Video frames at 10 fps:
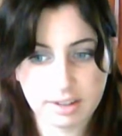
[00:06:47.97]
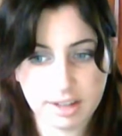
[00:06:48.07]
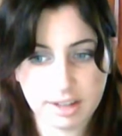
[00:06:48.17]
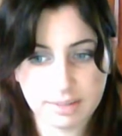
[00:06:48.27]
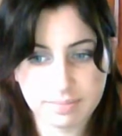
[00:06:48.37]

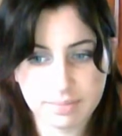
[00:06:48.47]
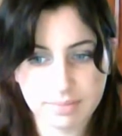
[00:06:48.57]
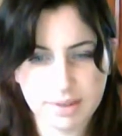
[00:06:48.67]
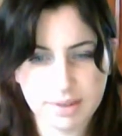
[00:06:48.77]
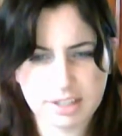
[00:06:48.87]
yeah,
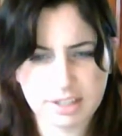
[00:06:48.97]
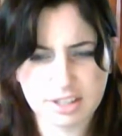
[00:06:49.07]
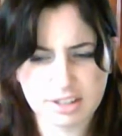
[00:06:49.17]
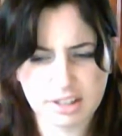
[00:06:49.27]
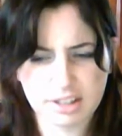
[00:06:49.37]
I really gotta
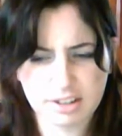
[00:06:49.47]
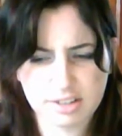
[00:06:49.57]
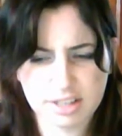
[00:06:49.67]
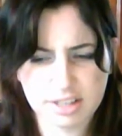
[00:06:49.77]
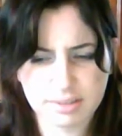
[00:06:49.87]
change that gong
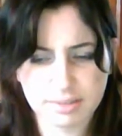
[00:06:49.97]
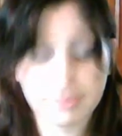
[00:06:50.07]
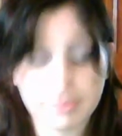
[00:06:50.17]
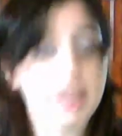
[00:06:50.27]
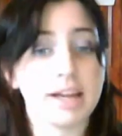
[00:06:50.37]
sound.
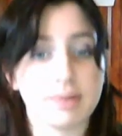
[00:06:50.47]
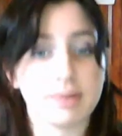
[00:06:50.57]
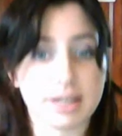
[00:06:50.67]
Anyway,